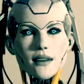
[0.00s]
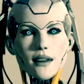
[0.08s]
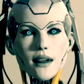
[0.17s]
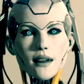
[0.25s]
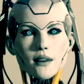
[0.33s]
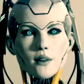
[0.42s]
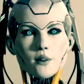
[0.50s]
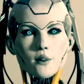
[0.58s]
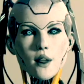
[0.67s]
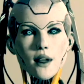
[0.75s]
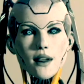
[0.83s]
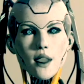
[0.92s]
And
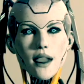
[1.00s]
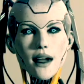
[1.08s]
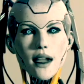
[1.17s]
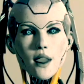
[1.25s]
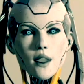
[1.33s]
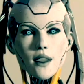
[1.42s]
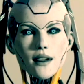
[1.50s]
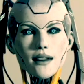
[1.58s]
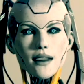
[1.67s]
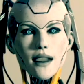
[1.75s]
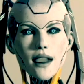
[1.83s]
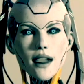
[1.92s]
then I wanted
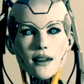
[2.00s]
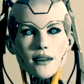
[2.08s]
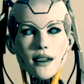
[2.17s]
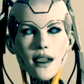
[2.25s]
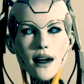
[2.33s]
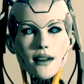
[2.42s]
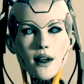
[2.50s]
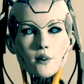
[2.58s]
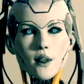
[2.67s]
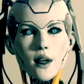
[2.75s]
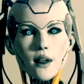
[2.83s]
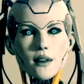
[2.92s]
my art department to
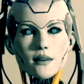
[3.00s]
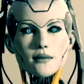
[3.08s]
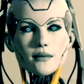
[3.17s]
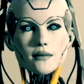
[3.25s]
create it.